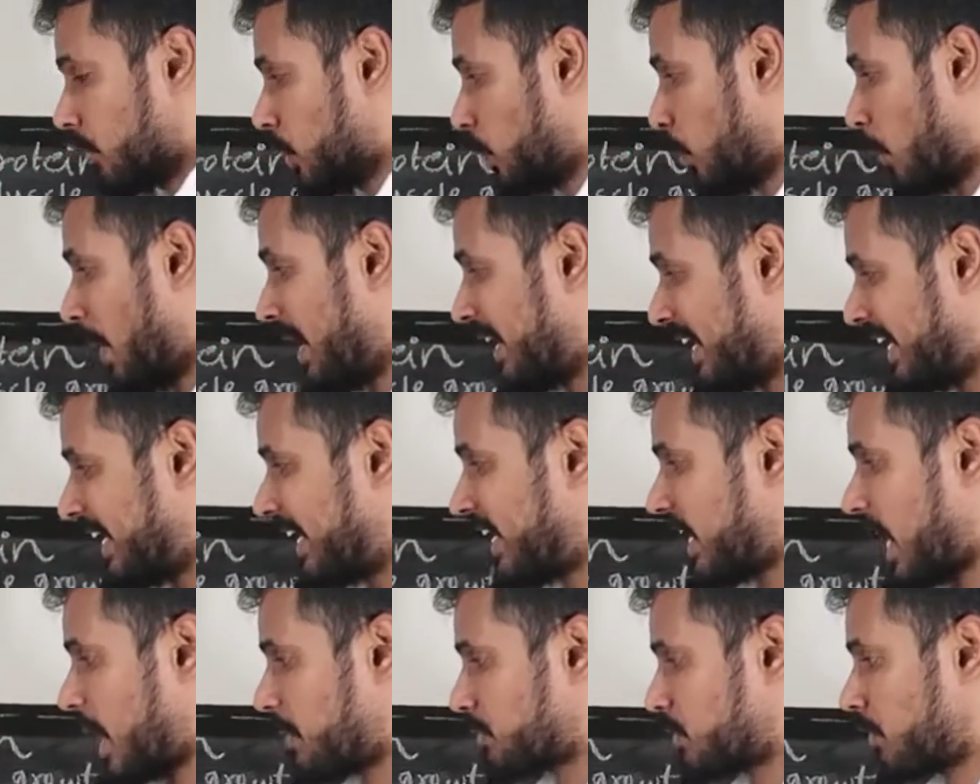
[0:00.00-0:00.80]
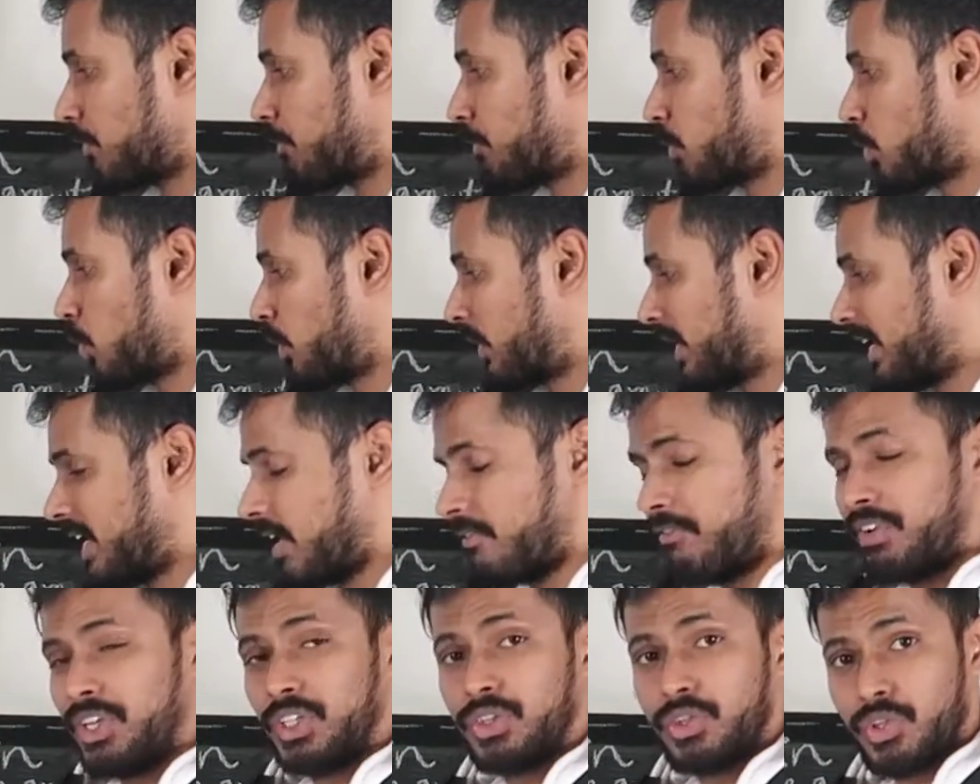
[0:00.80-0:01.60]
20 grams of protein
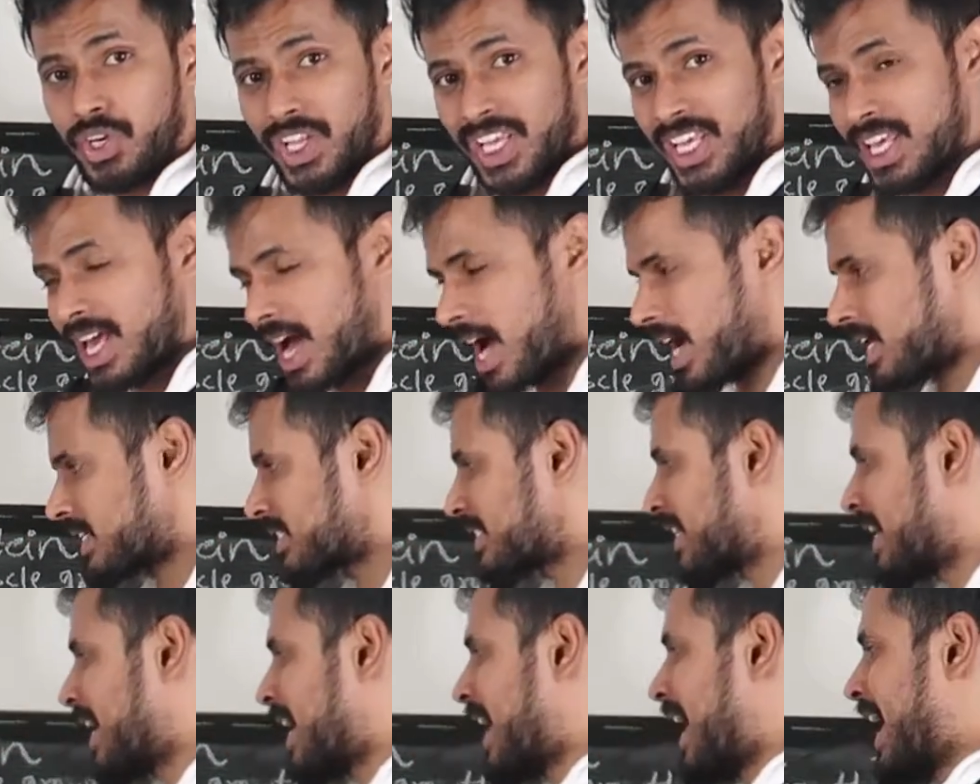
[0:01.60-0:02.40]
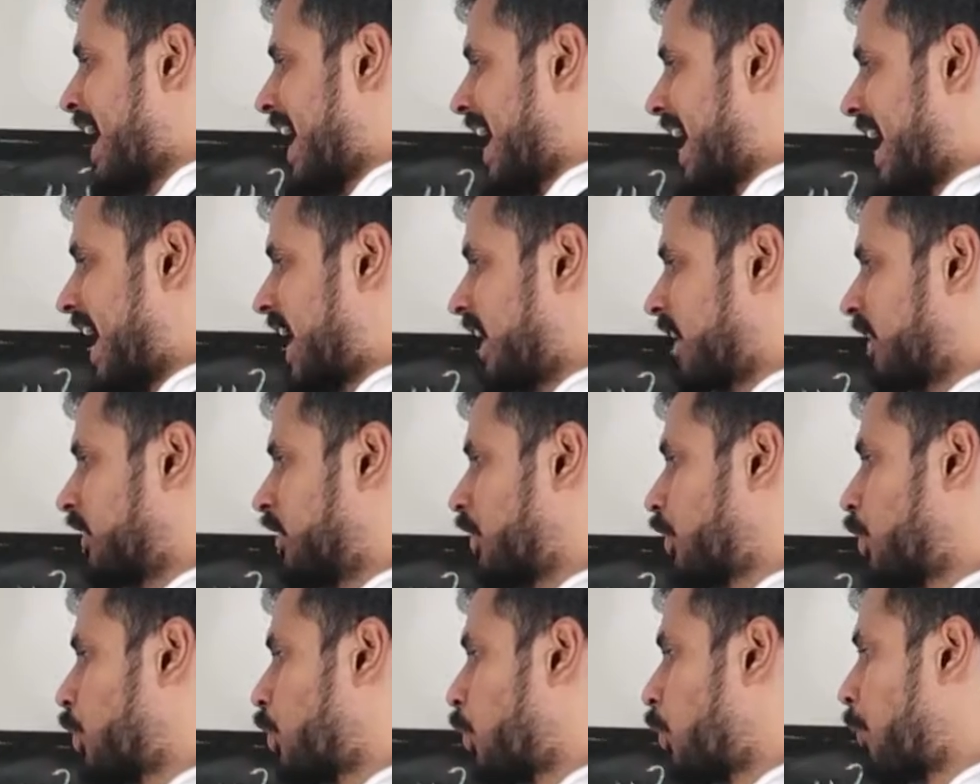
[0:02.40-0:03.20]
every 3 hours.
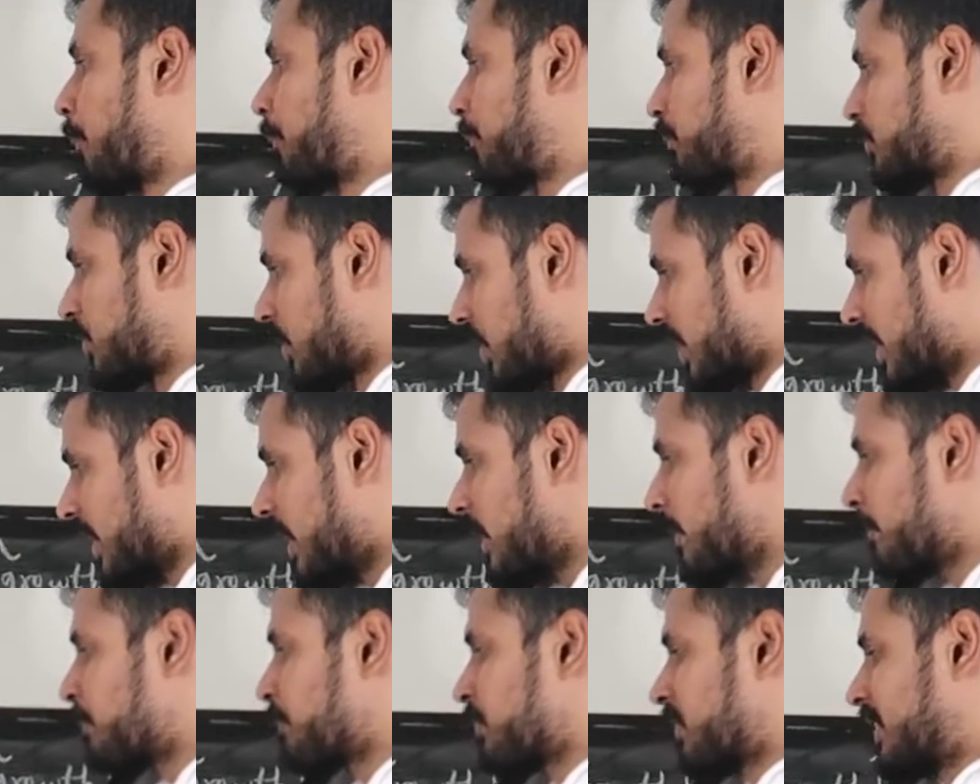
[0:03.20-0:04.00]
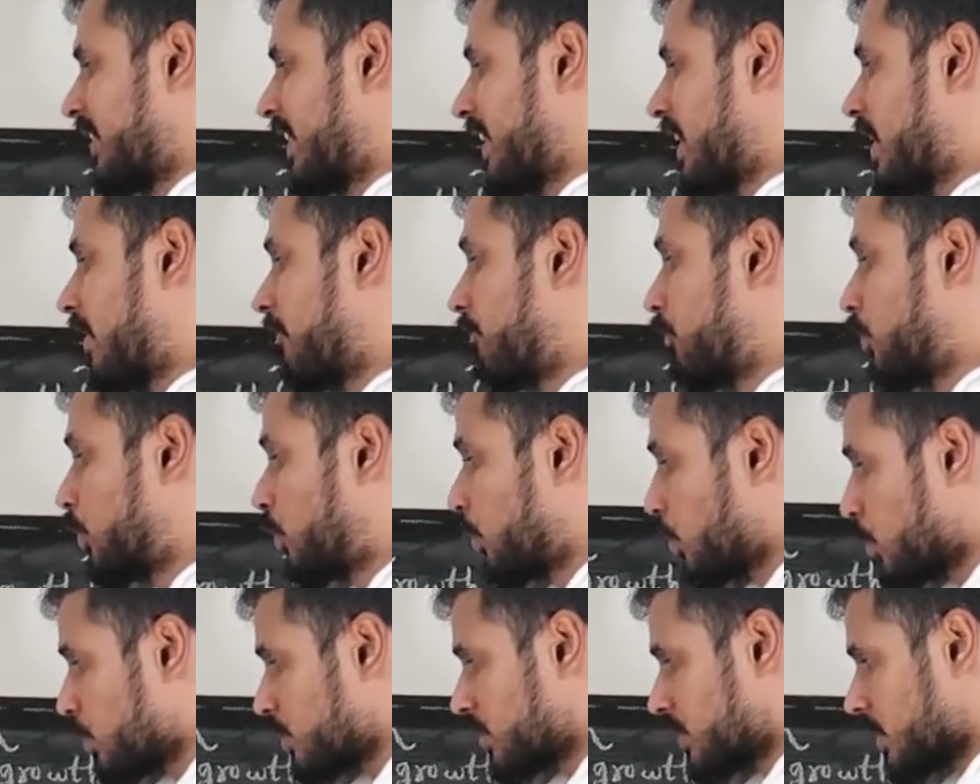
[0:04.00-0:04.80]
And the group 3, they gave
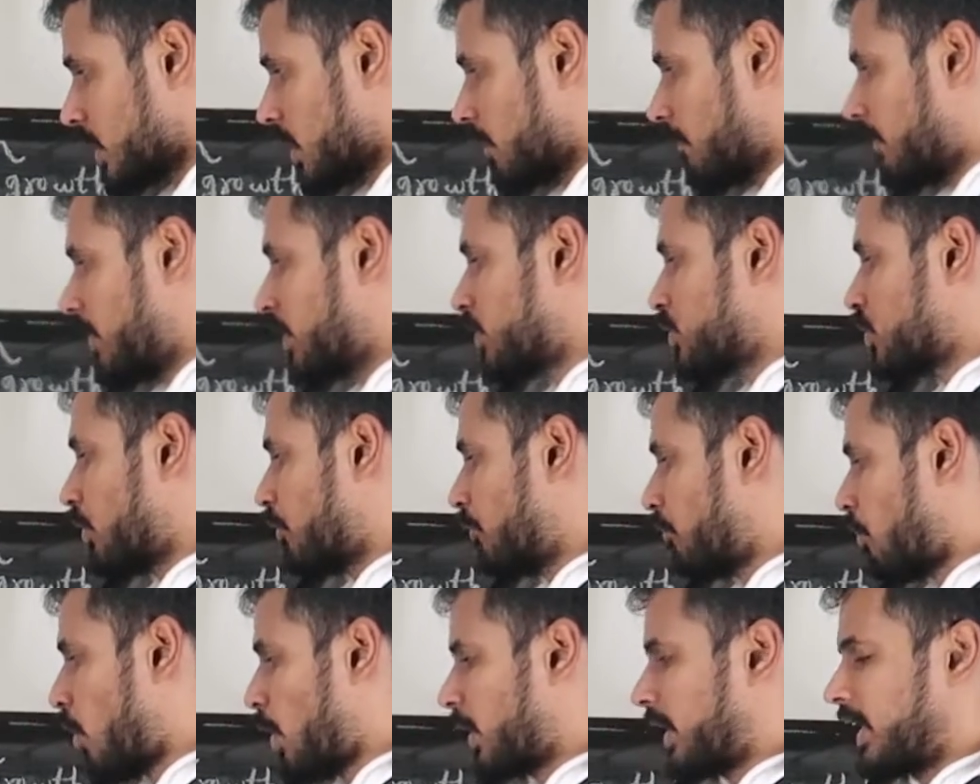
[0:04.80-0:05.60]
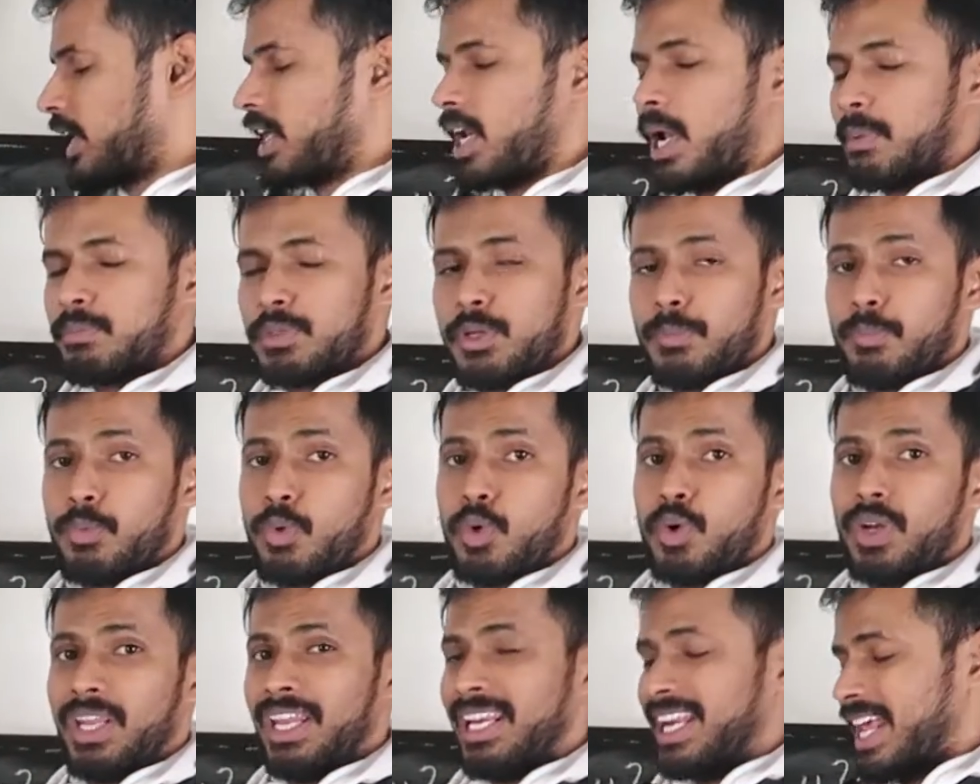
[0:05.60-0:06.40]
2 servings of 40 grams of
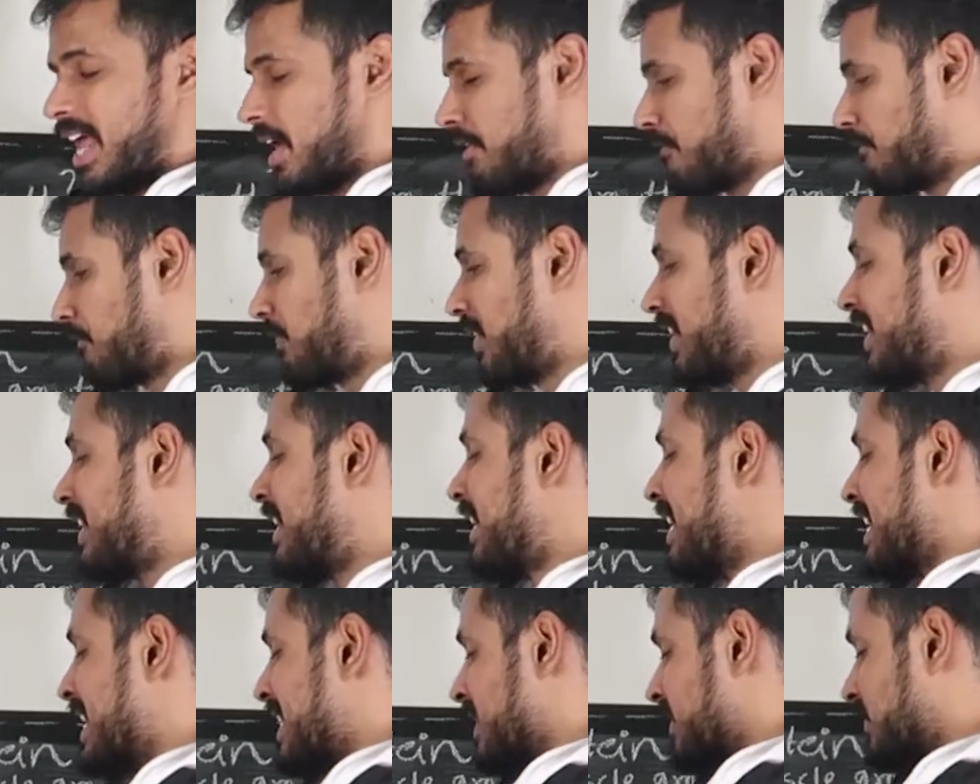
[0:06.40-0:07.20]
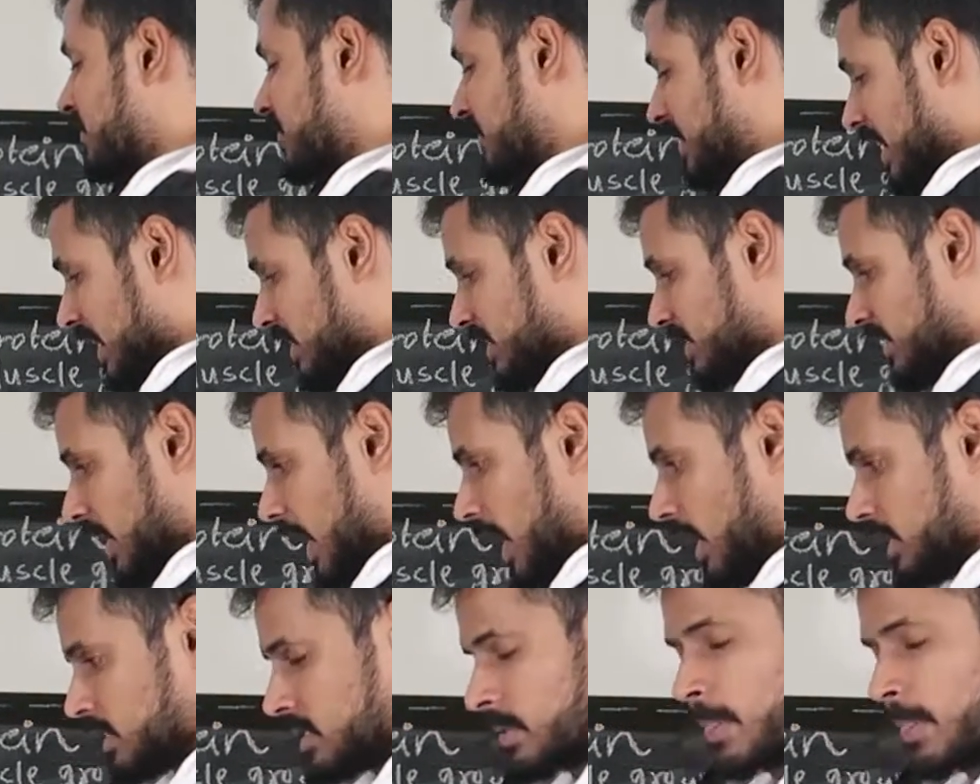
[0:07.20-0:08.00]
protein every 6 hours.